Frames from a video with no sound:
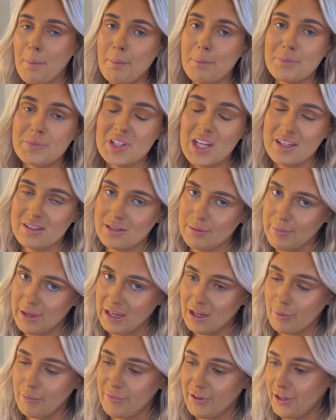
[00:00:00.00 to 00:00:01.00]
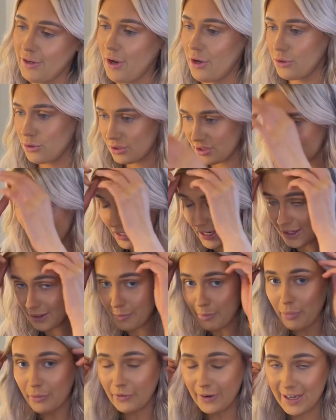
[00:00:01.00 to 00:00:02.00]
test and makeup video, you'll see I had a
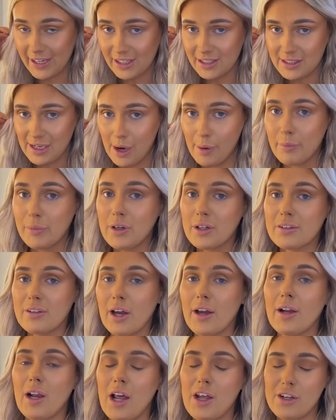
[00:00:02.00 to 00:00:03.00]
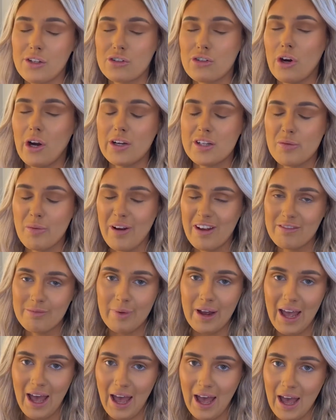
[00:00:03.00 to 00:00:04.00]
breakdown because I like tried to wave my
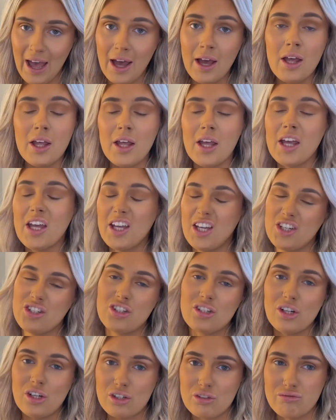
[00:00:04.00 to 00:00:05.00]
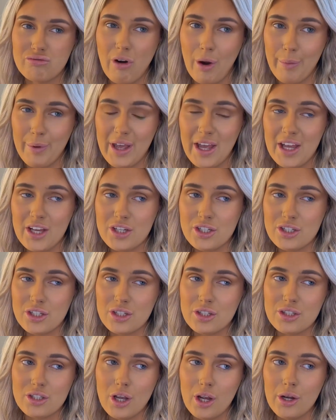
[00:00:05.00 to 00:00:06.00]
hair. It just looks rubbish.
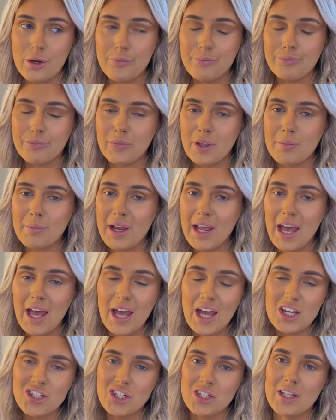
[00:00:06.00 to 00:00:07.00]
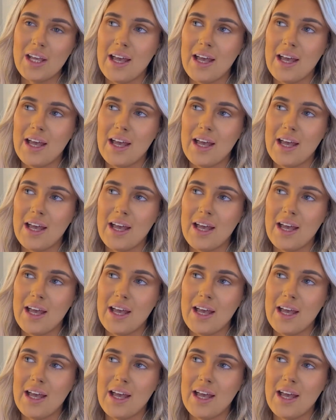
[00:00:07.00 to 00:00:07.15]
So my hairdresser